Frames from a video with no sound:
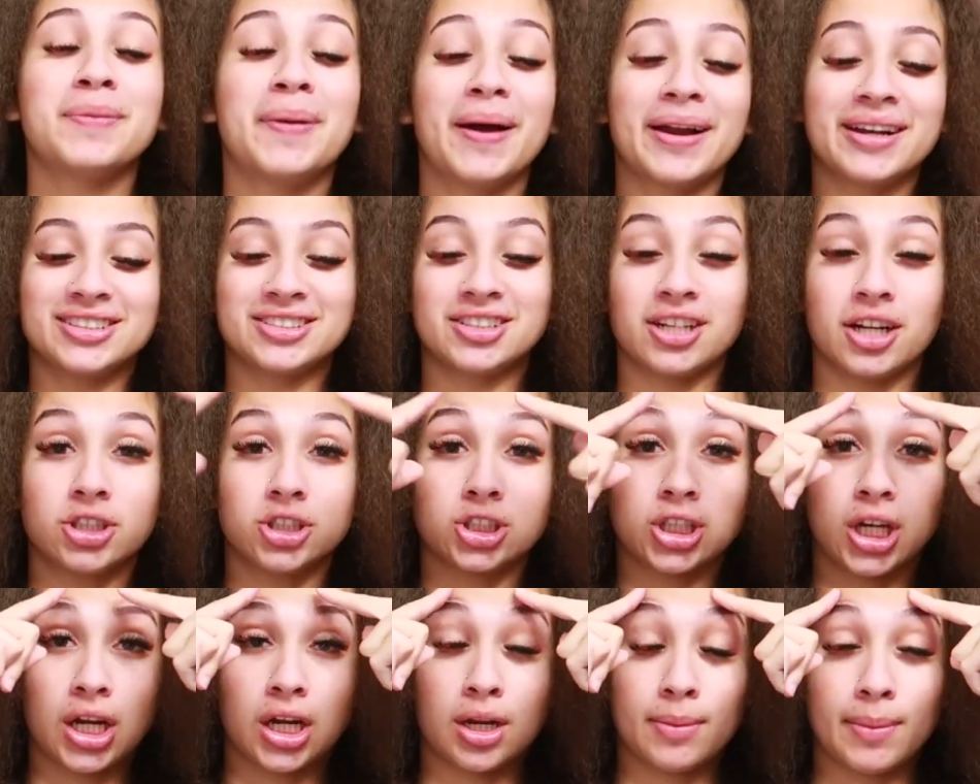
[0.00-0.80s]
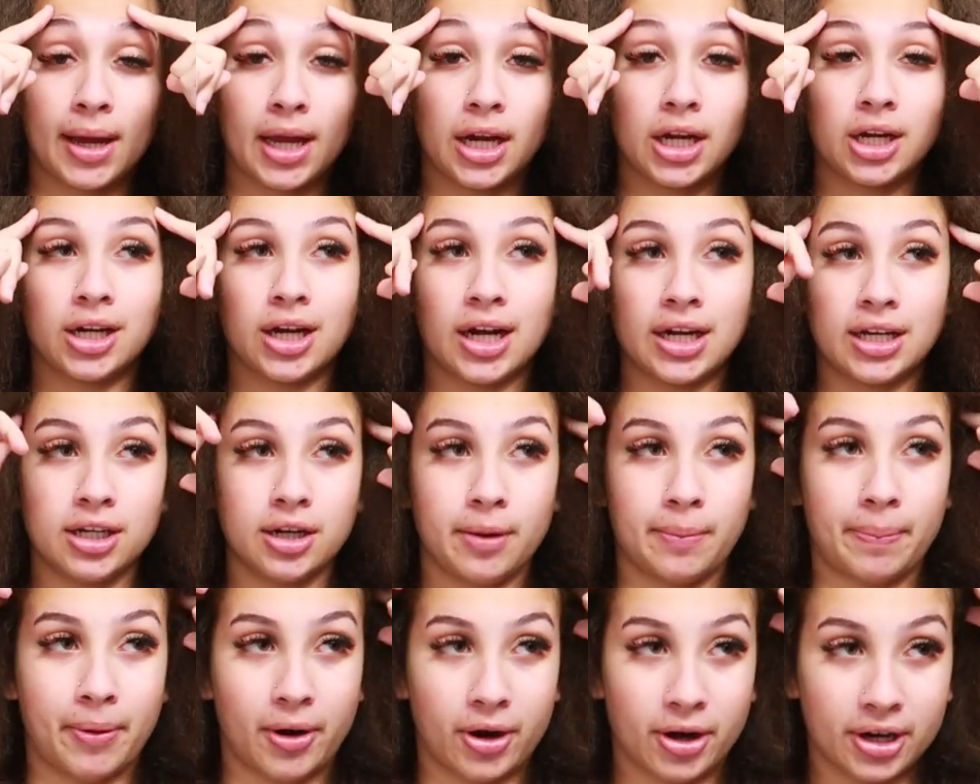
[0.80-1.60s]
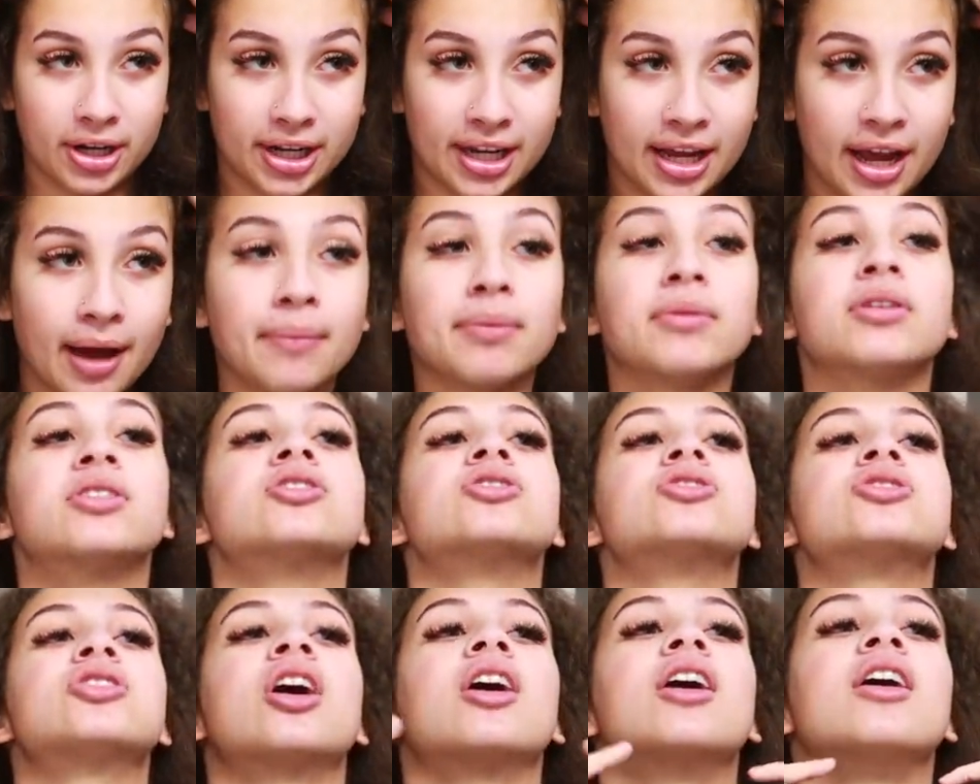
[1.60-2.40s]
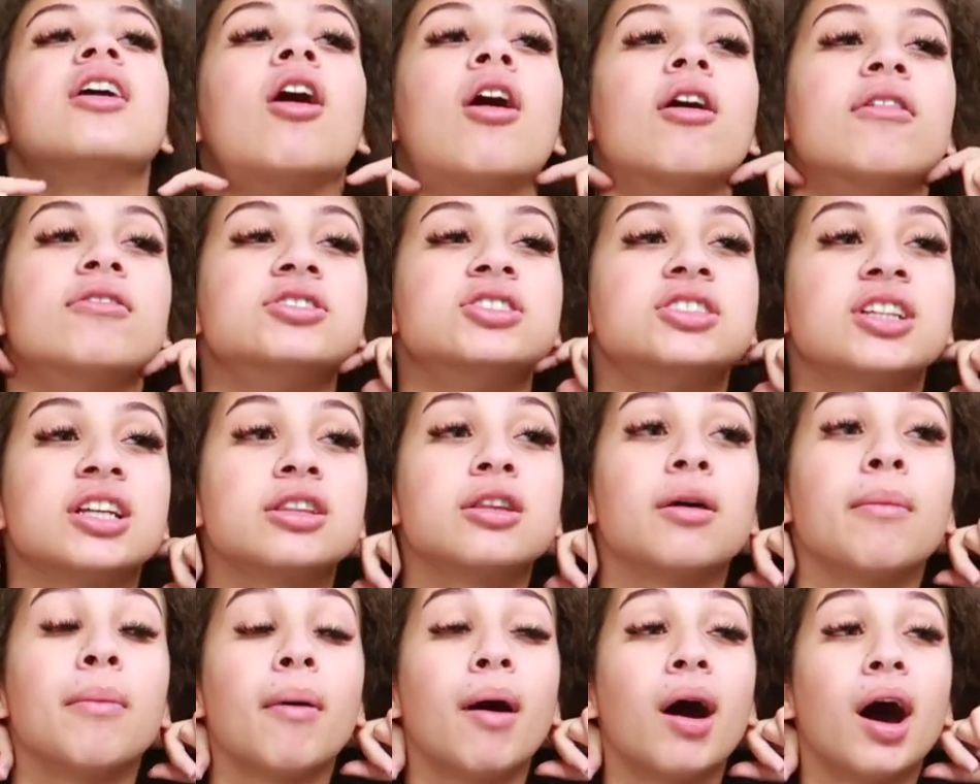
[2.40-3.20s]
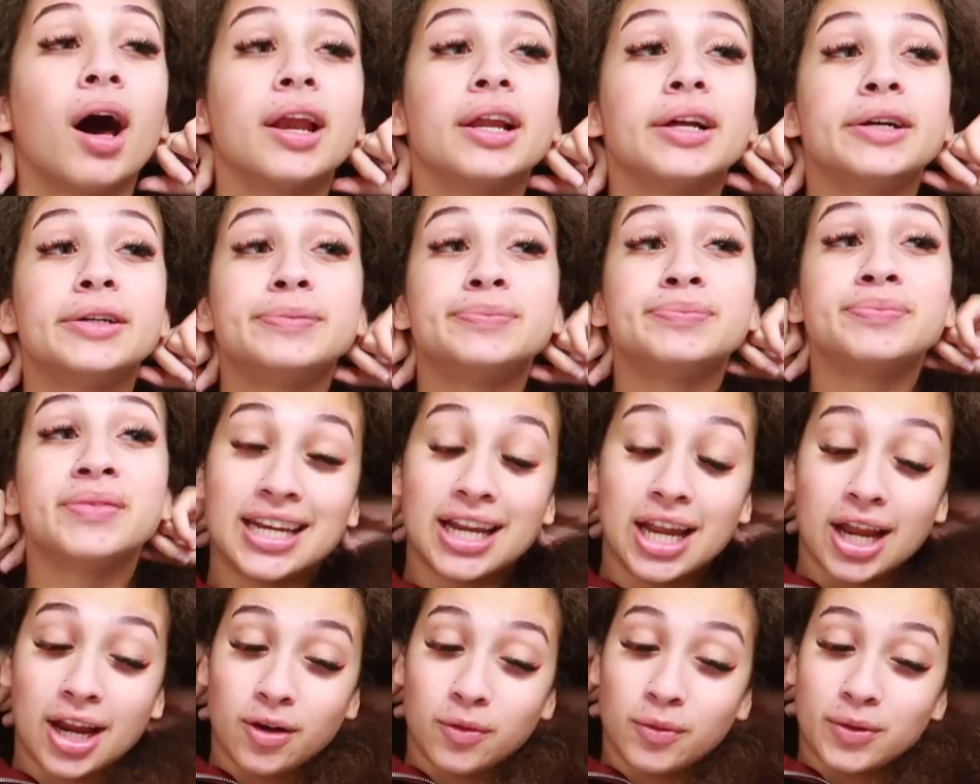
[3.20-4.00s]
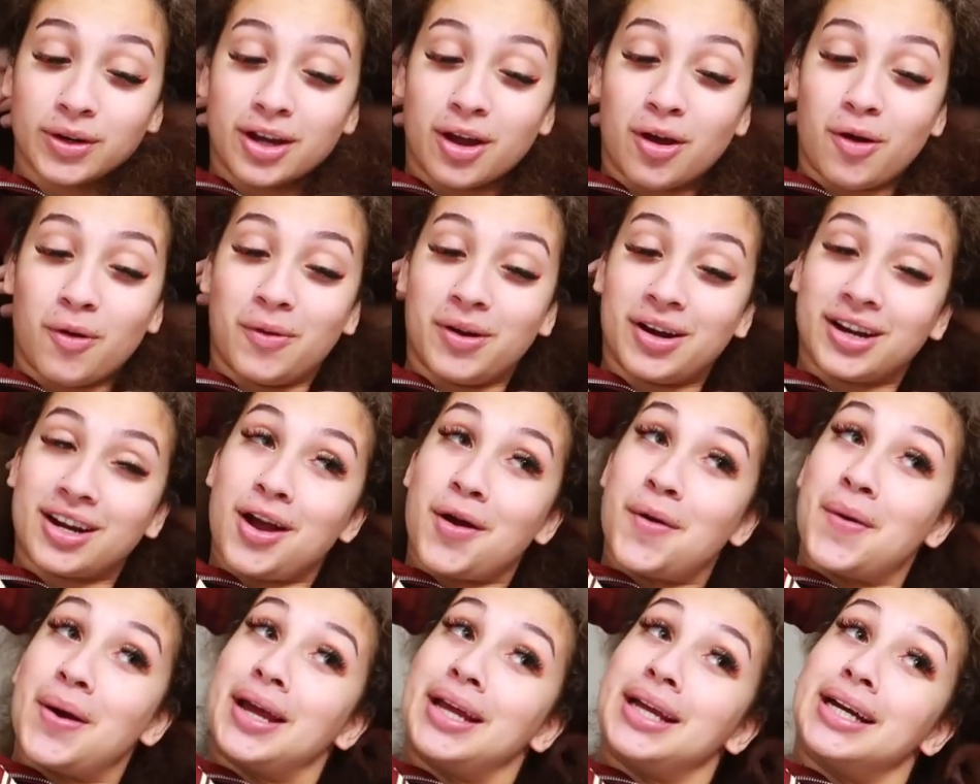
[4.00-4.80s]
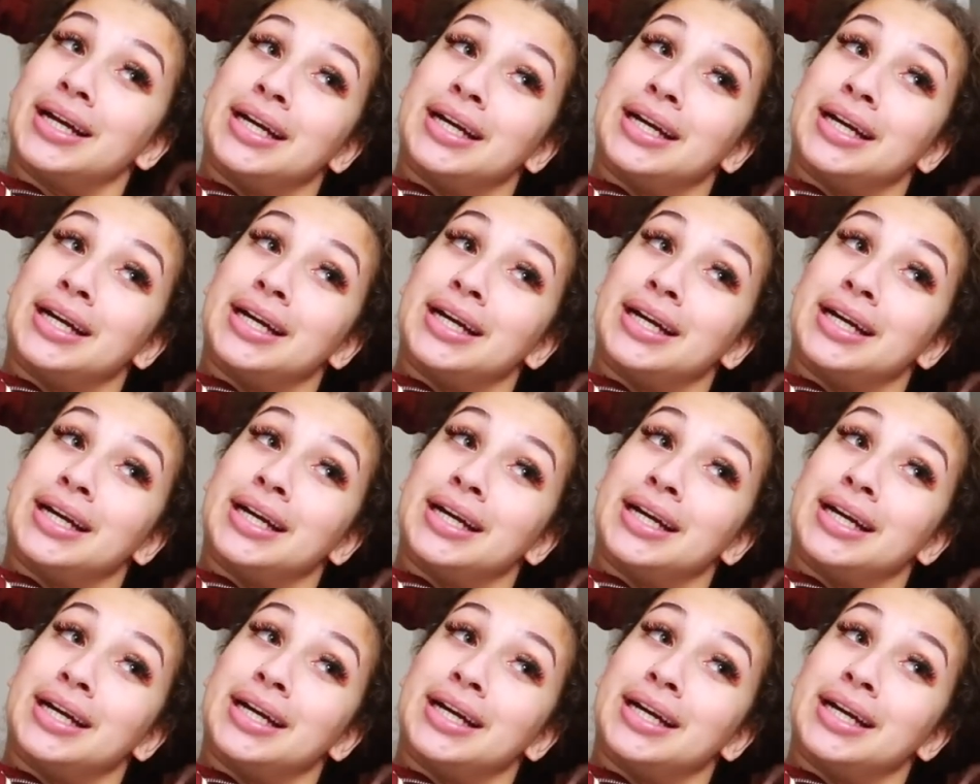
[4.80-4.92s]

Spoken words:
about to start straightening my hair. I need to part it. I'm going to start, obviously, at the bottom, and then we're going to work our way